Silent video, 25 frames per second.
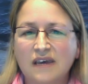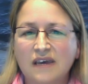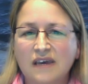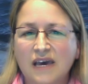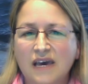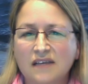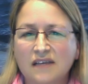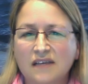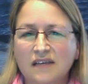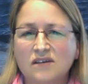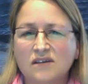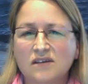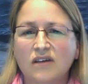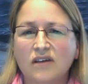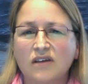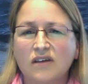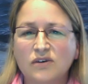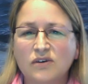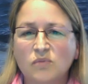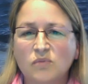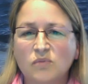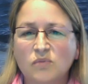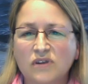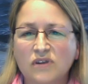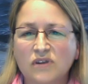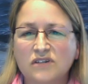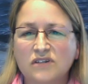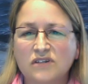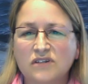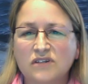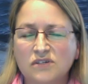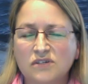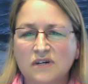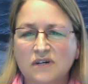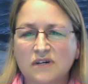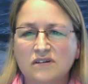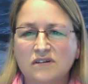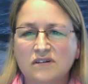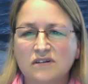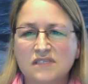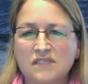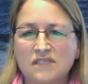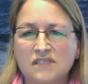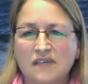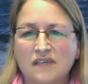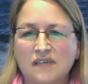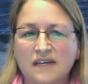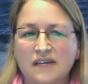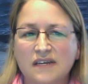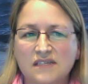and has authored more than 200
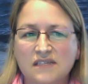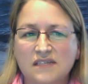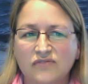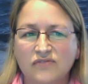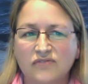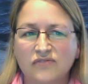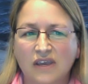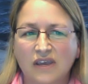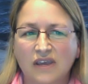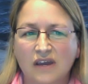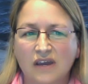scientific